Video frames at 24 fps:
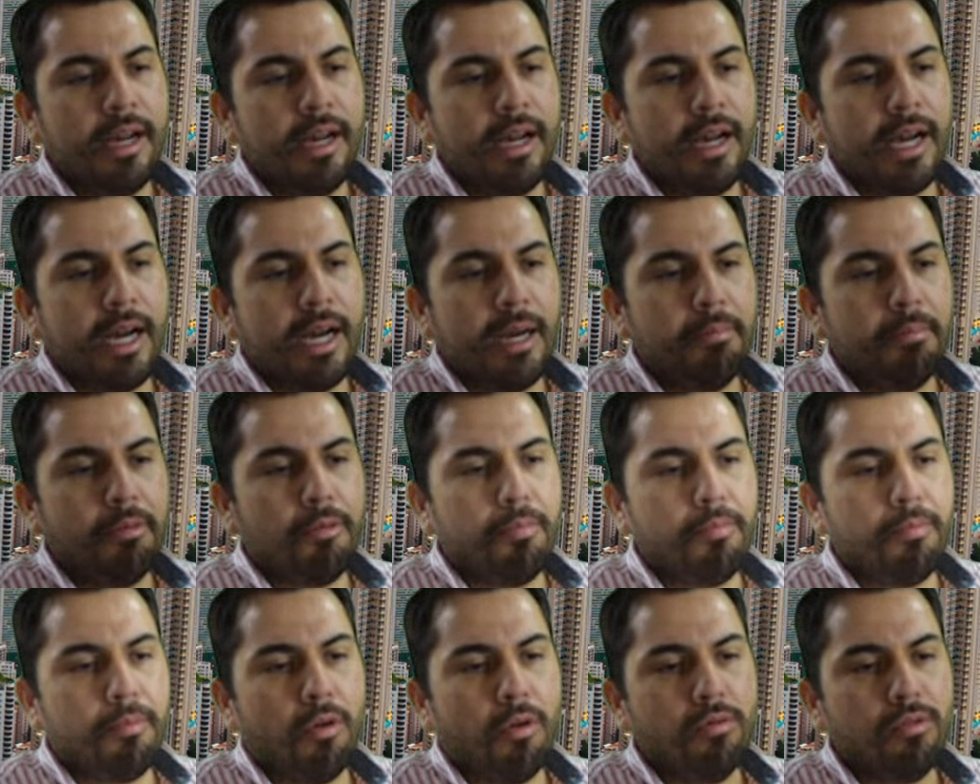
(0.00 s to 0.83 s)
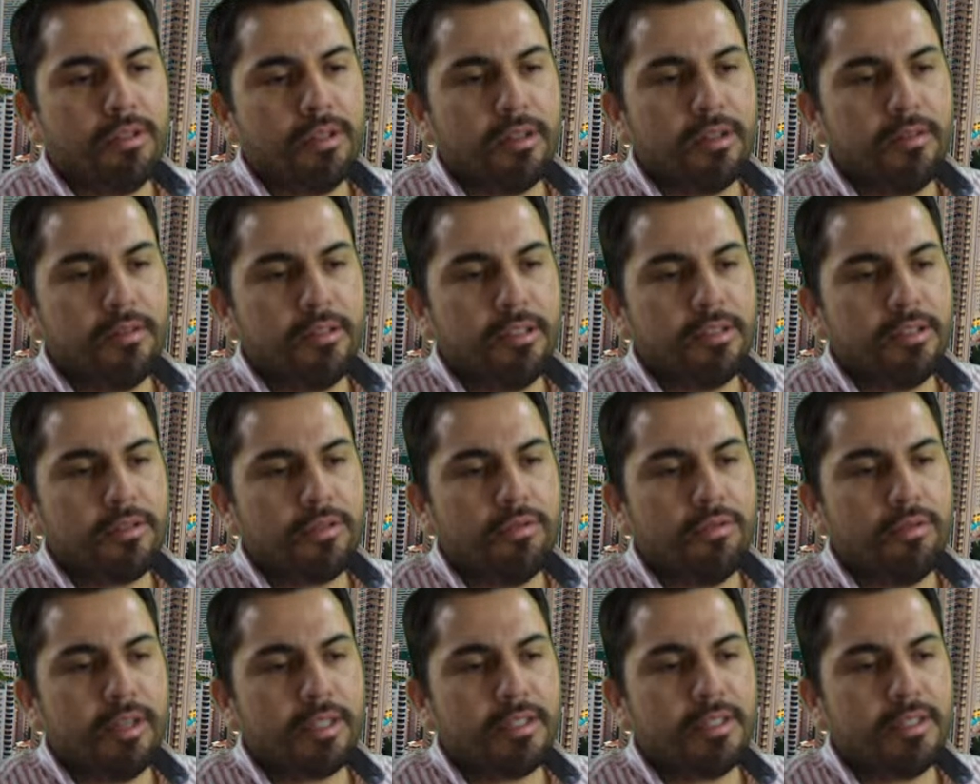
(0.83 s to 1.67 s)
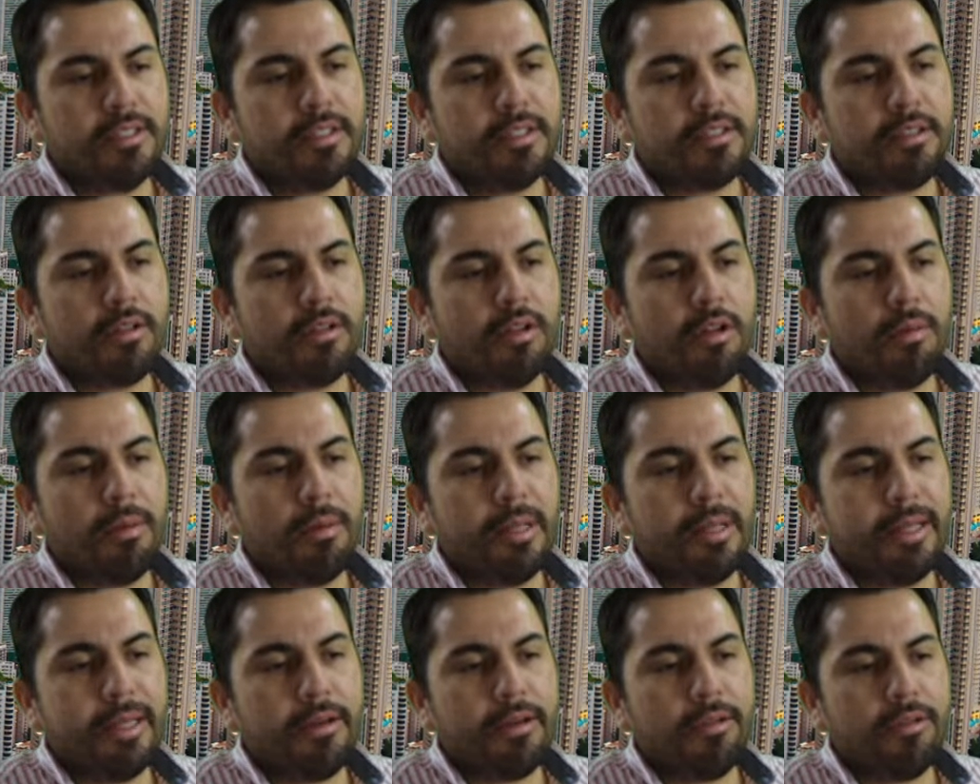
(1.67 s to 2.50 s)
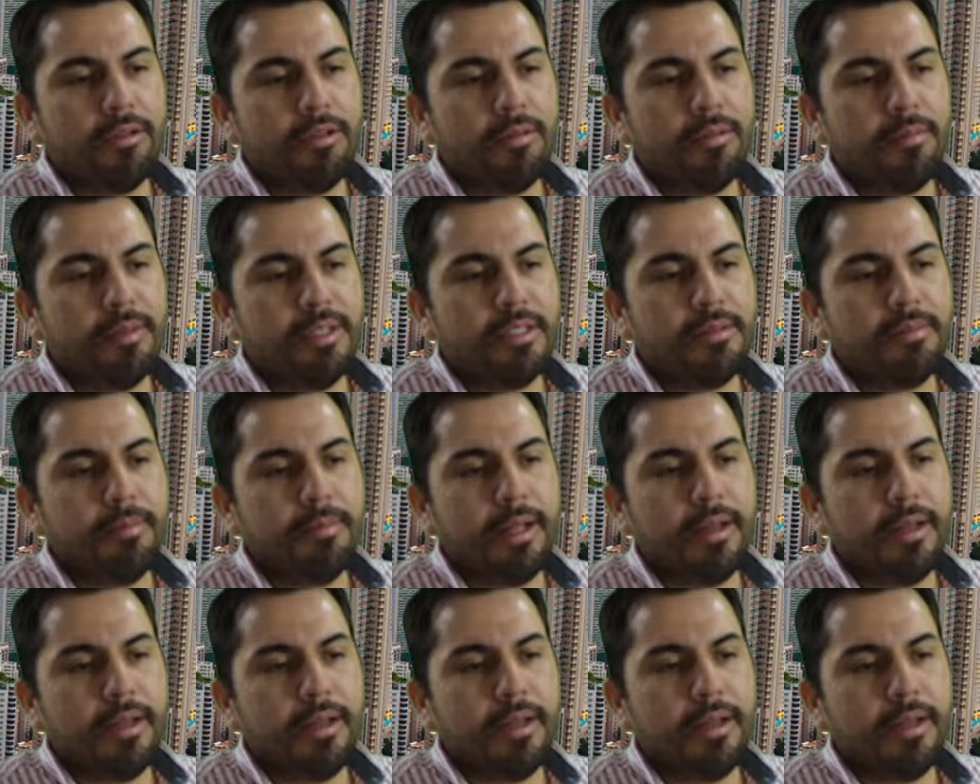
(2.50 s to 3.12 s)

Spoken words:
and proposals to assist global economies